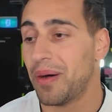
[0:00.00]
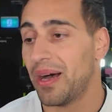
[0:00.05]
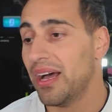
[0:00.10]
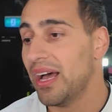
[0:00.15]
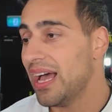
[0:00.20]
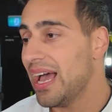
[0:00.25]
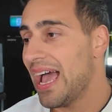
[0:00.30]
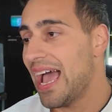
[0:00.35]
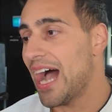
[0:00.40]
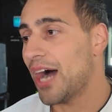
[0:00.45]

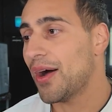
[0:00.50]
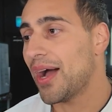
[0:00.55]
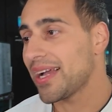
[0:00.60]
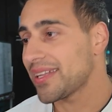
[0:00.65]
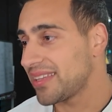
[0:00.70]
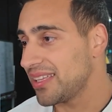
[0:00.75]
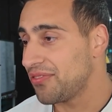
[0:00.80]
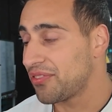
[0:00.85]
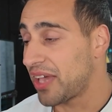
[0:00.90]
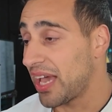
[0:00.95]
But how
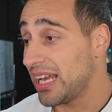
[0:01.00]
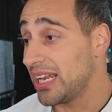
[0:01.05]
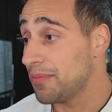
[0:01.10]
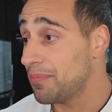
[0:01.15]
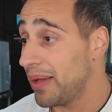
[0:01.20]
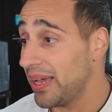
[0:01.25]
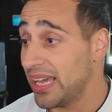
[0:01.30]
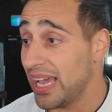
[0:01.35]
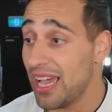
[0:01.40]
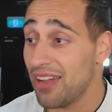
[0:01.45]
active can he
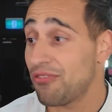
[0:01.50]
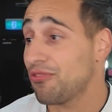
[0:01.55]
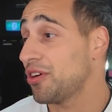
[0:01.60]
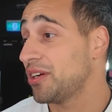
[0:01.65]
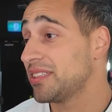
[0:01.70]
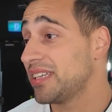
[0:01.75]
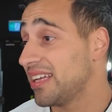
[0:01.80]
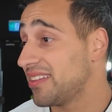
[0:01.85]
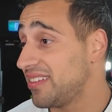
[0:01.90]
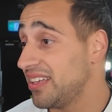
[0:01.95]
be?
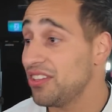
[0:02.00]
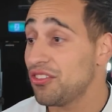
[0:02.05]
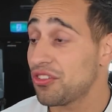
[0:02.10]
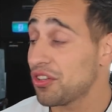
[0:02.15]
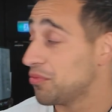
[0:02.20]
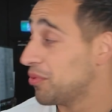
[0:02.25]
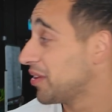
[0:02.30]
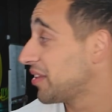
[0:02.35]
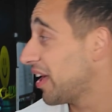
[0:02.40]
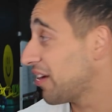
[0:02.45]
Everyone gets
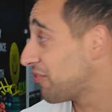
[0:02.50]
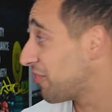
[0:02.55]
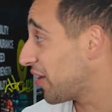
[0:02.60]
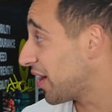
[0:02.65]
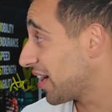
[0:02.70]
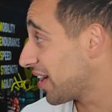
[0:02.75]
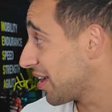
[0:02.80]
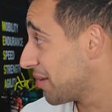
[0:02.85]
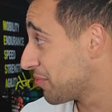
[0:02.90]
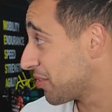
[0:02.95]
injured when they
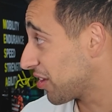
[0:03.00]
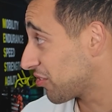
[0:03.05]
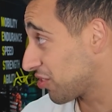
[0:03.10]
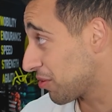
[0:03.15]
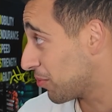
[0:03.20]
fight Khamzat